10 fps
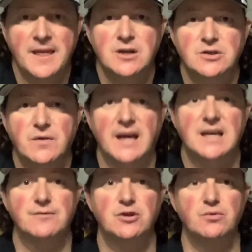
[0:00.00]
So that
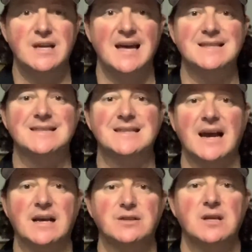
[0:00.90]
gives you 10
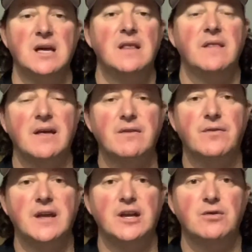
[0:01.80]
seconds. The other
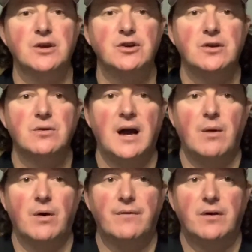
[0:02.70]
thing you can do,
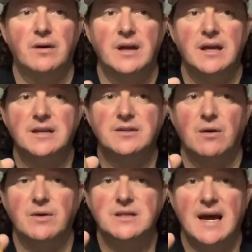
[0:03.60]
however, it doesn't
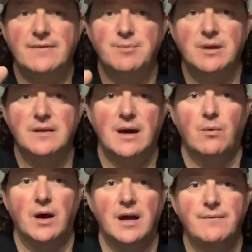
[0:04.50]
always have to be that
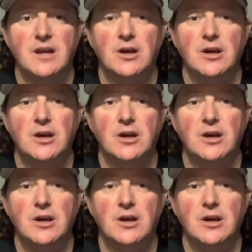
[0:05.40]
way.